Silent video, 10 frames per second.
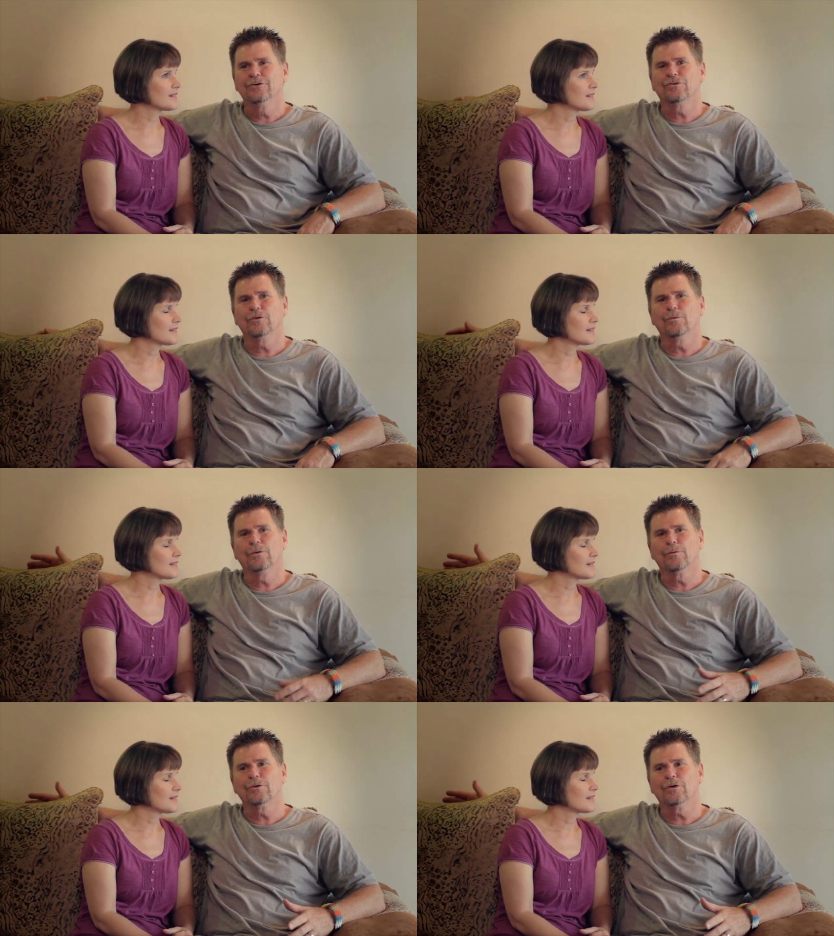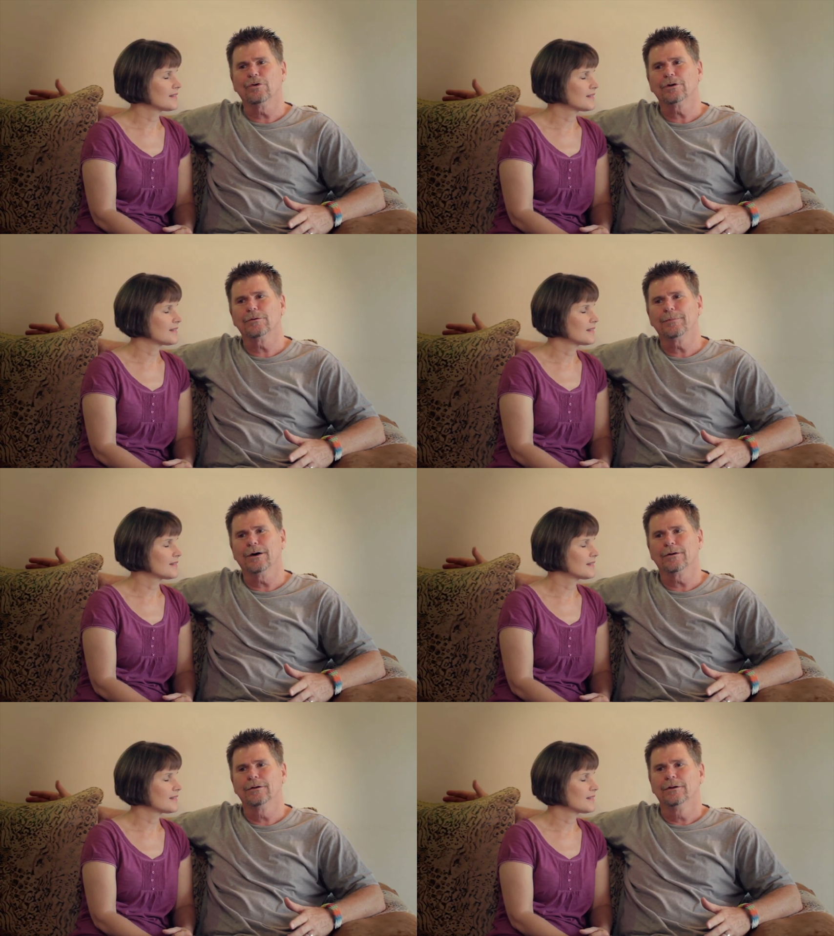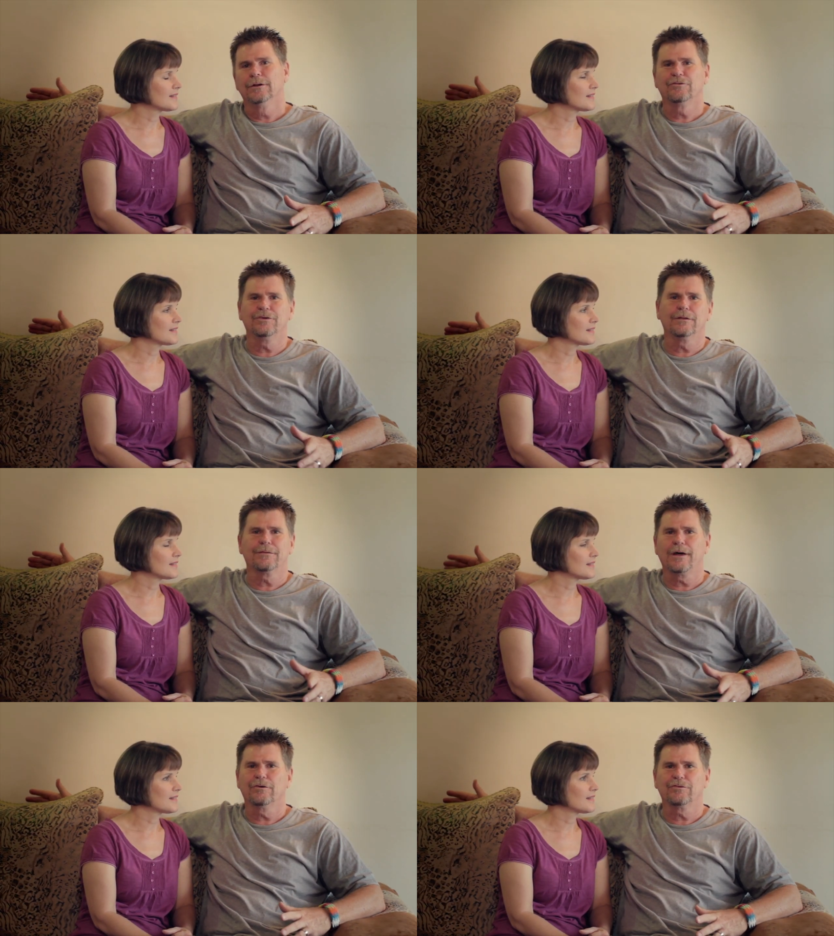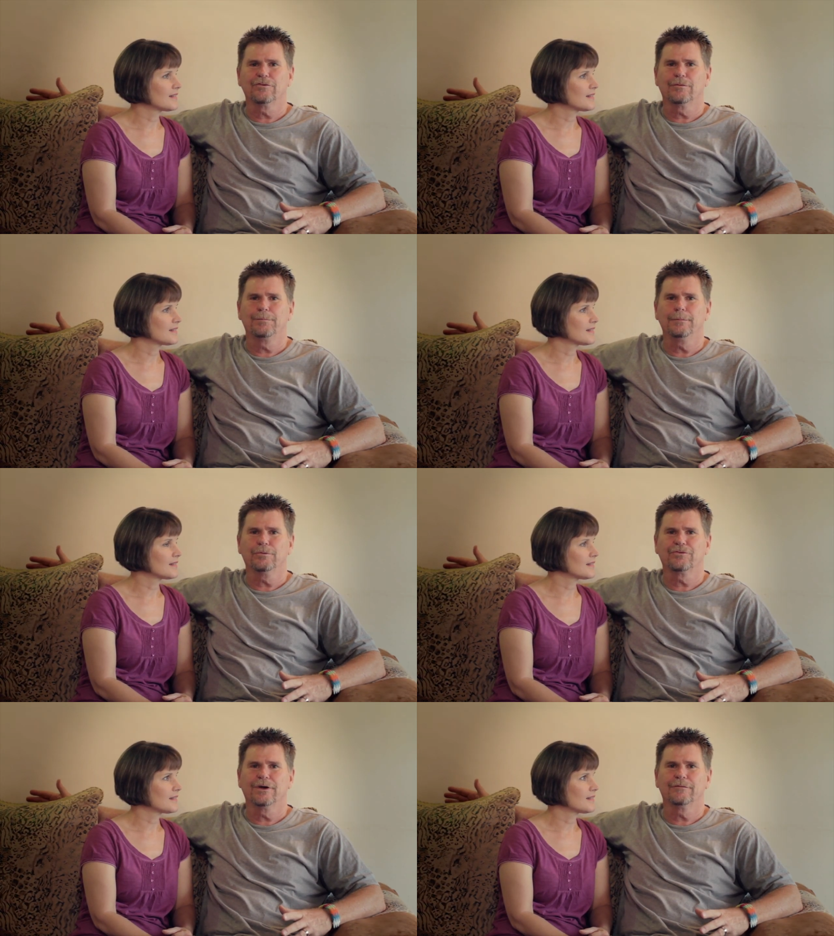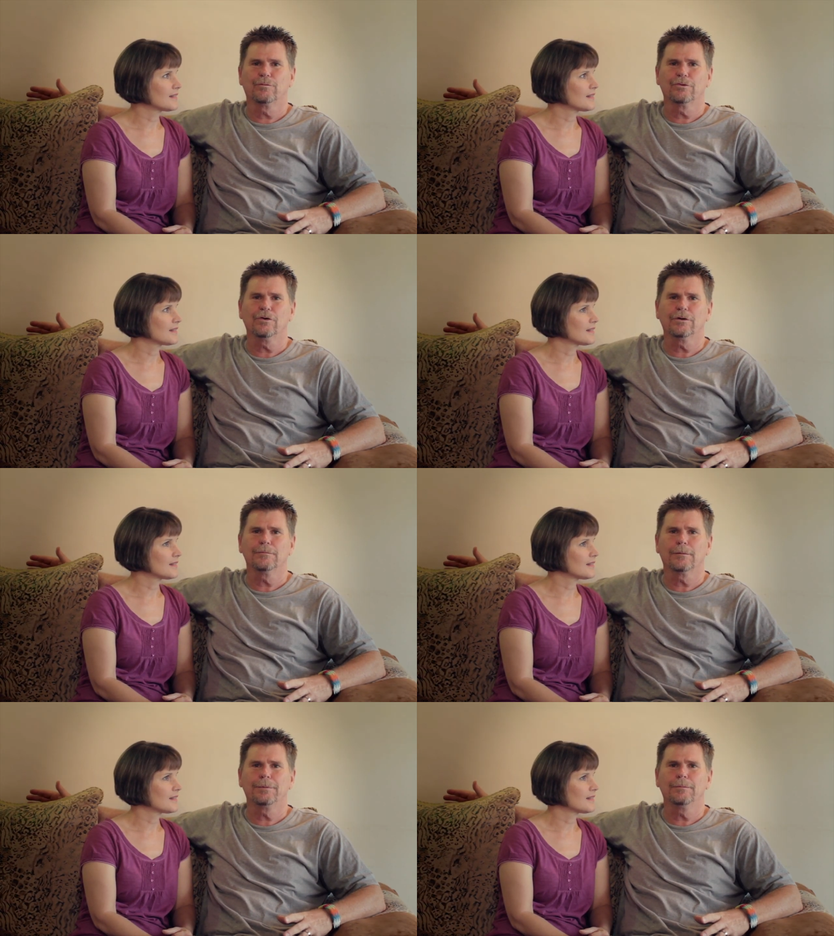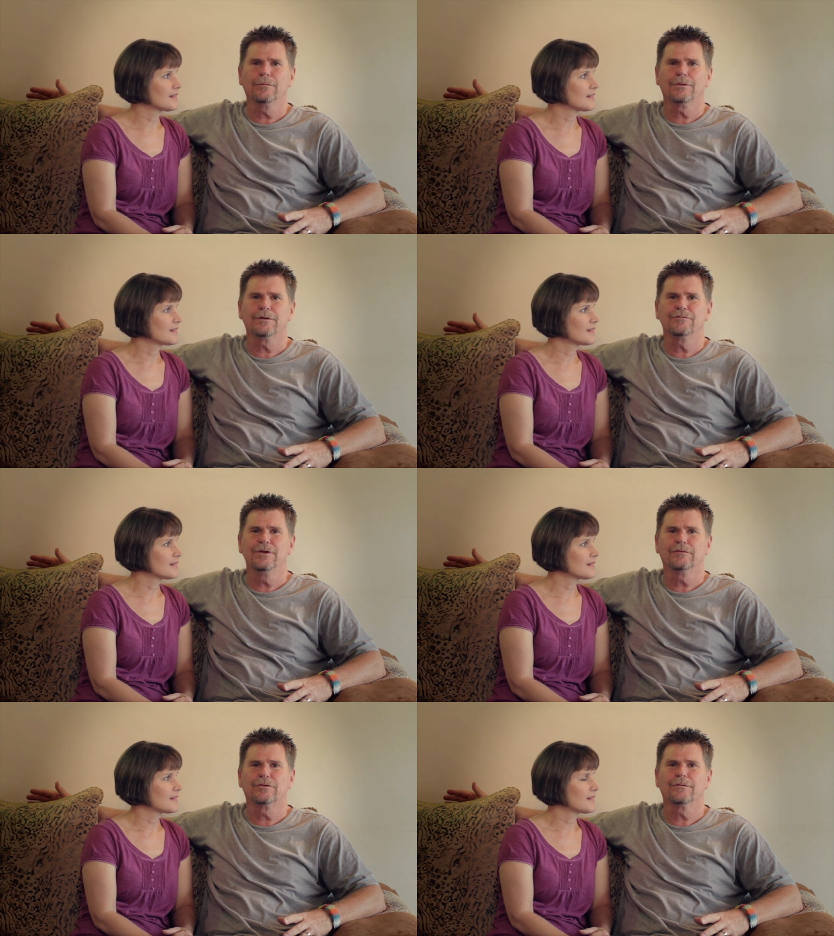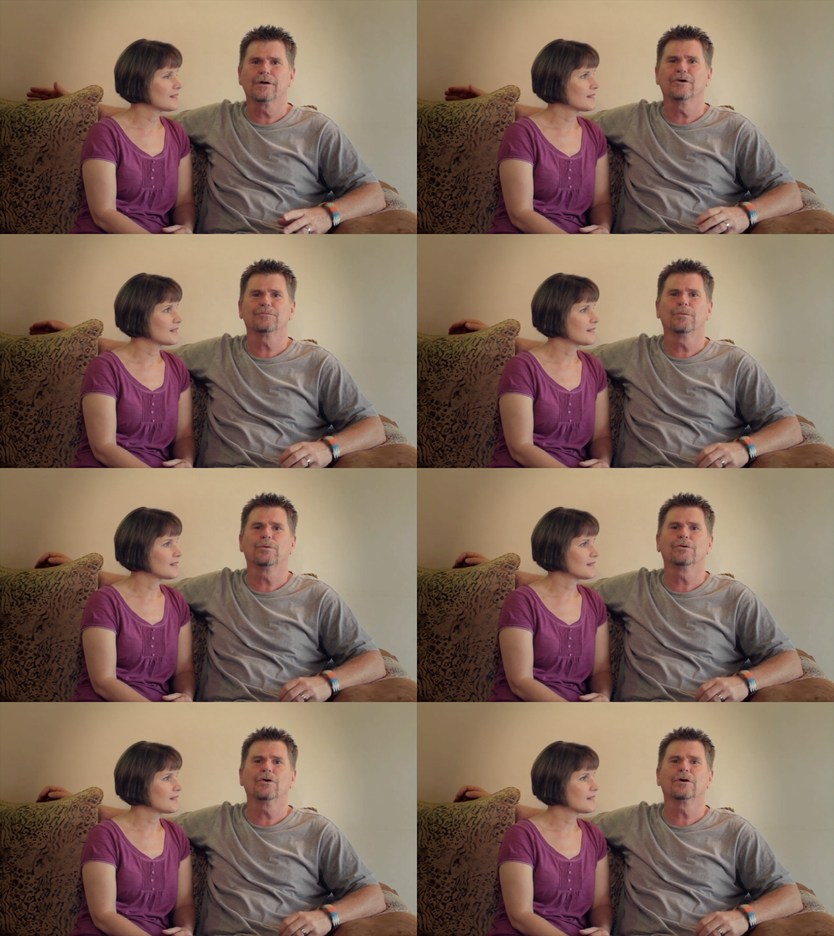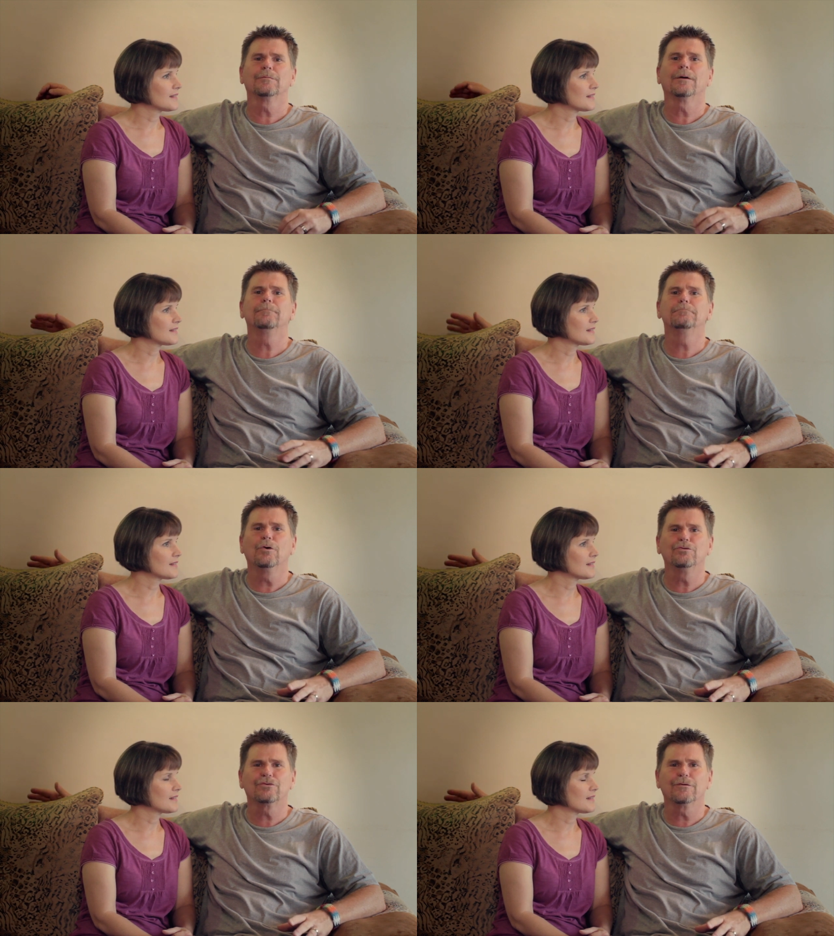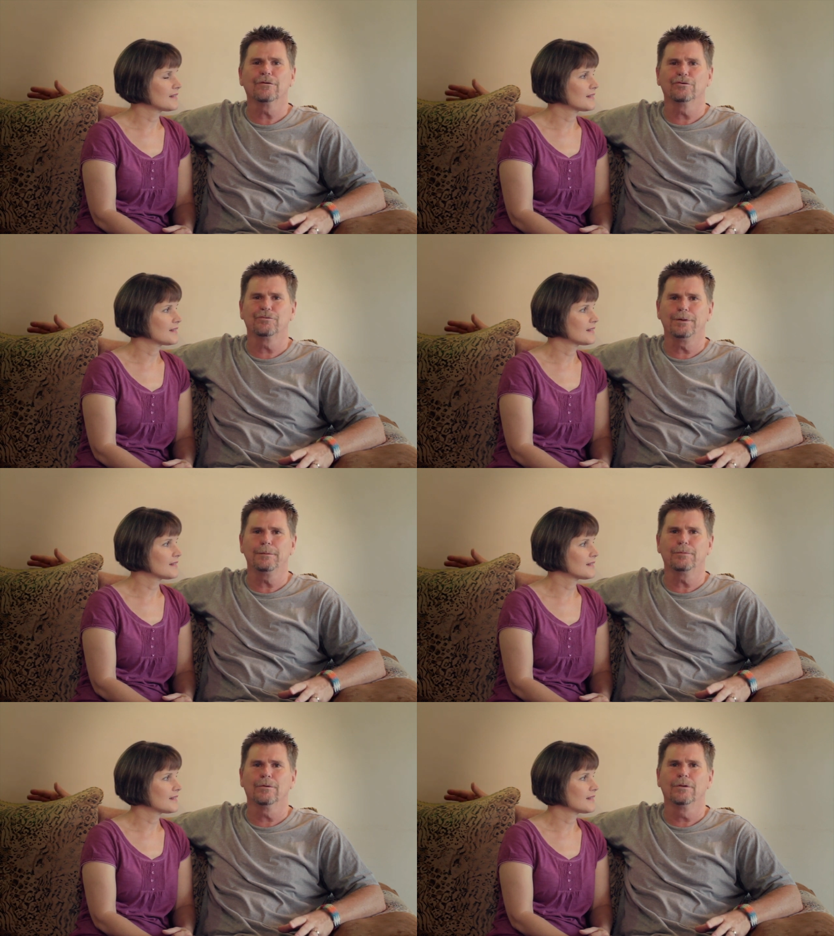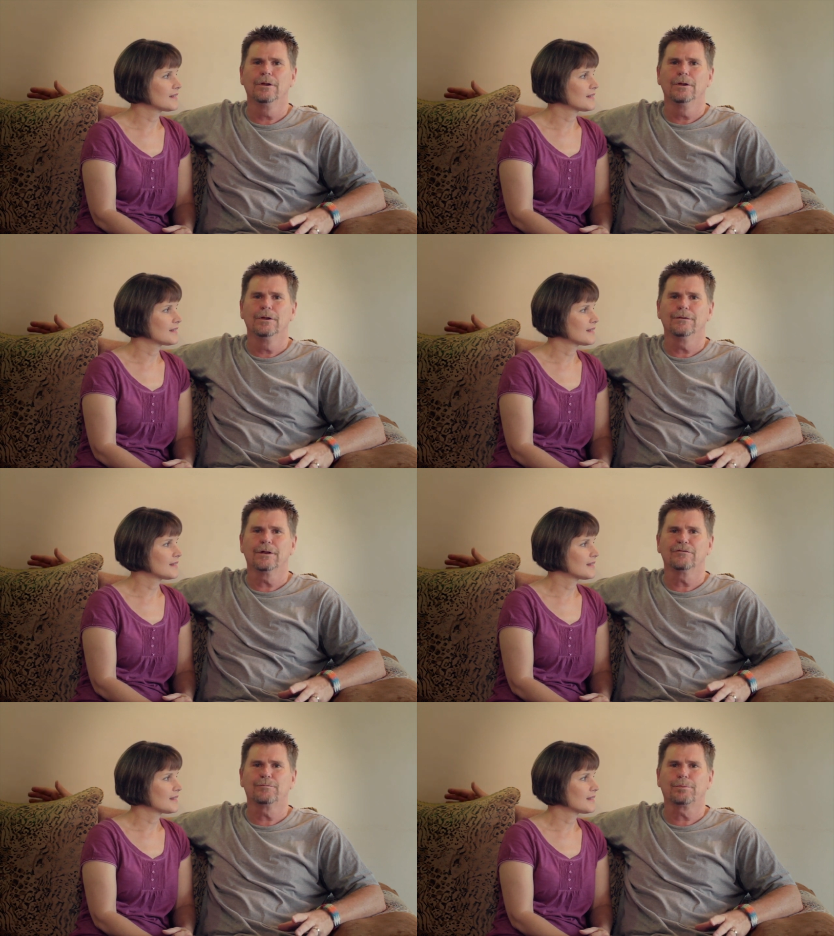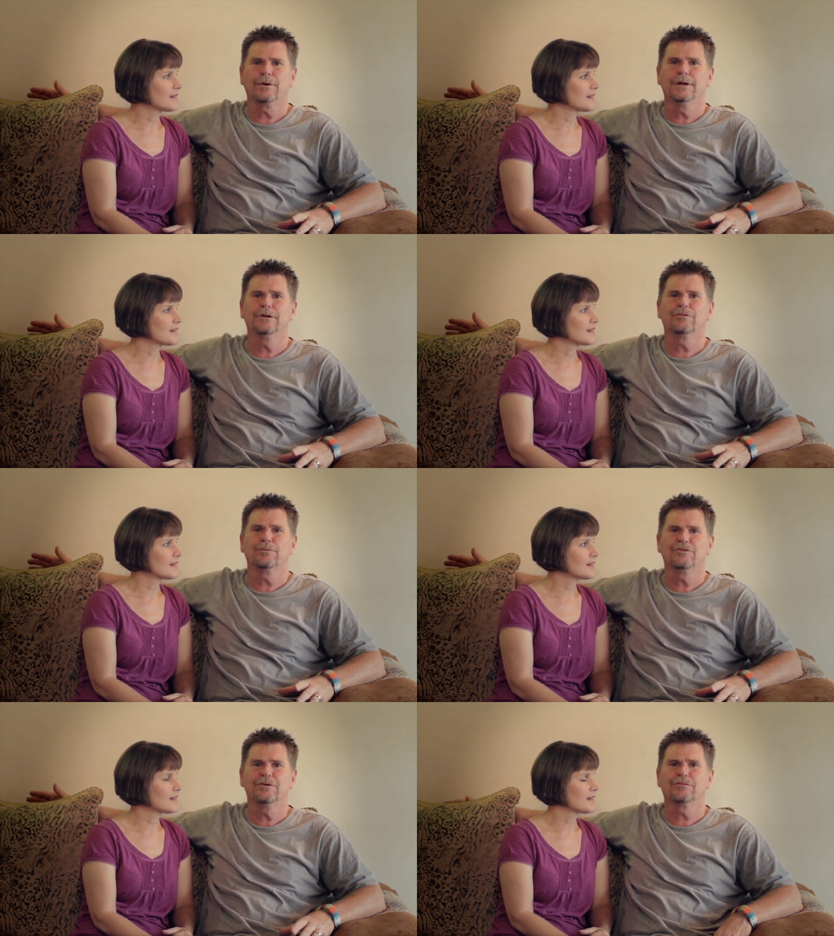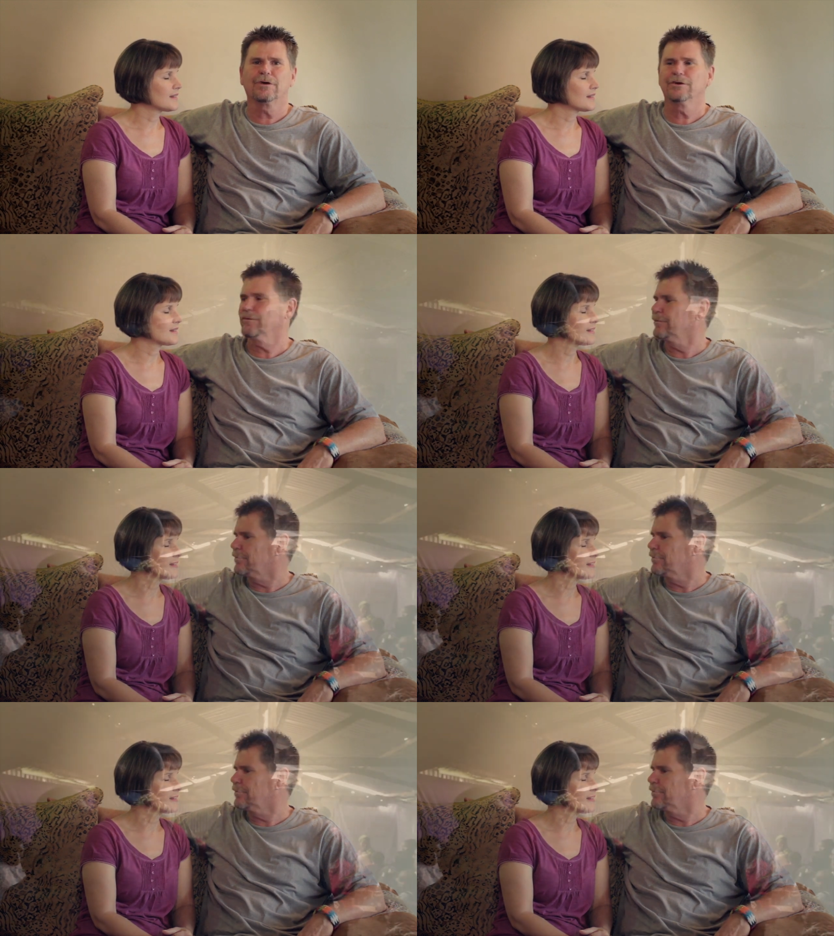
Speaker 1: So when we're talking about seeing thousands of people saved, we're talking about people that have never heard the gospel. We're talking about most of those people that have prayed to receive Christ for the